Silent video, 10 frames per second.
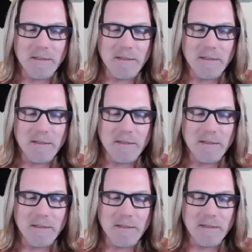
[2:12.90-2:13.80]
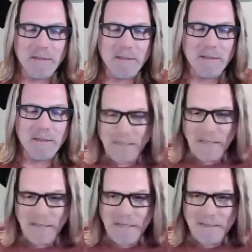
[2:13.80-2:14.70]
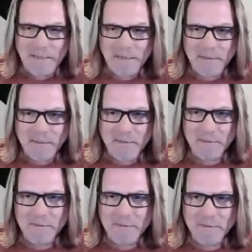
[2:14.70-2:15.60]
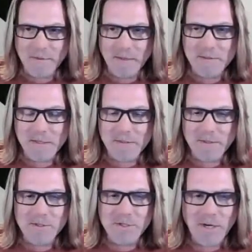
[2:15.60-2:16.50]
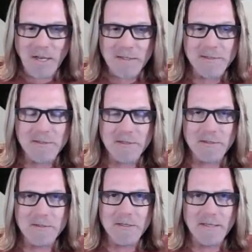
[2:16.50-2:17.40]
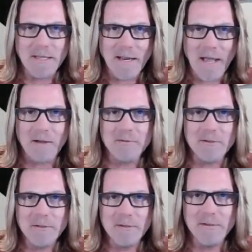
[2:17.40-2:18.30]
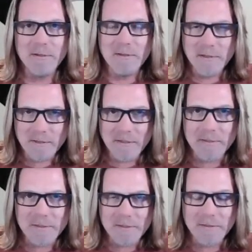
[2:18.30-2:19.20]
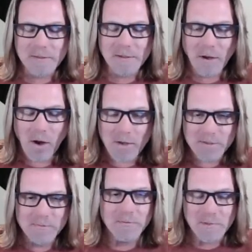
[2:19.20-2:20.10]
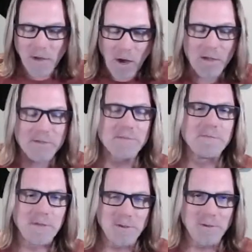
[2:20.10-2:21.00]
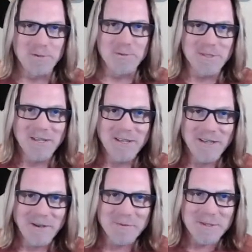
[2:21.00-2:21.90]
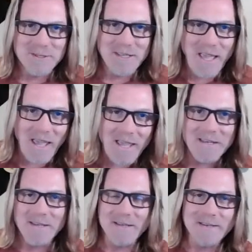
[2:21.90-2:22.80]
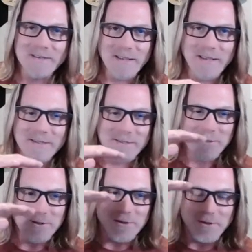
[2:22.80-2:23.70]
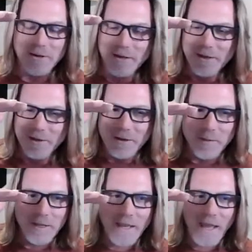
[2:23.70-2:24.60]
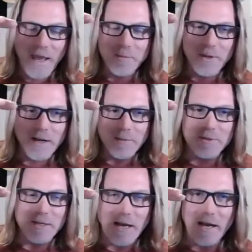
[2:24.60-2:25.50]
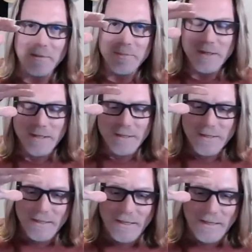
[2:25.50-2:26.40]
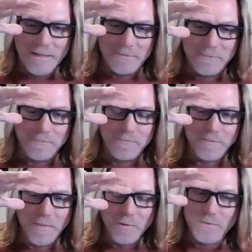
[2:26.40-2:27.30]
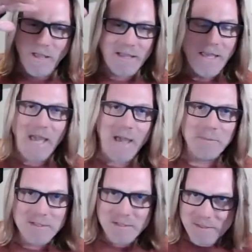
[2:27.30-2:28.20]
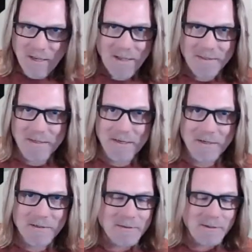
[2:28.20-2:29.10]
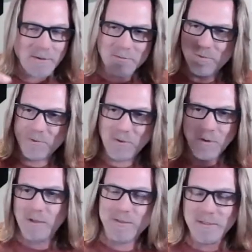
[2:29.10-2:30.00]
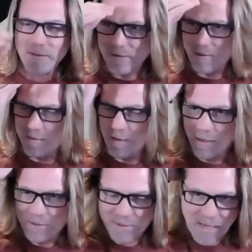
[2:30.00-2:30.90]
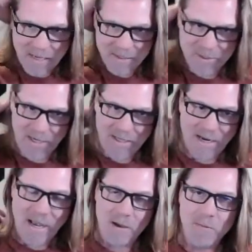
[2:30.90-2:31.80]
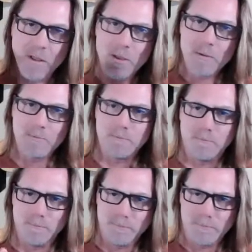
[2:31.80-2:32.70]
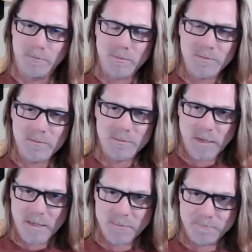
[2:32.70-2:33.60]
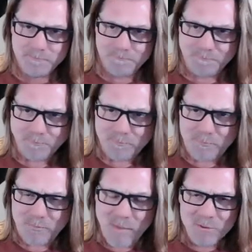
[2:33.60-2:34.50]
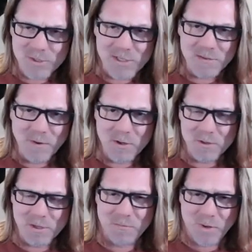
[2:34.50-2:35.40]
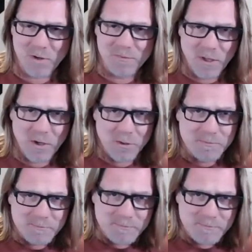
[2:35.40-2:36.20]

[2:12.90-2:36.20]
uh, and it's a chance to get out in this awesome views of this canyon. Okay, so you're going to be camping up top. We've got cabins out there. You can go on our site and check it out. Um, you'll see some photos on Birdflow,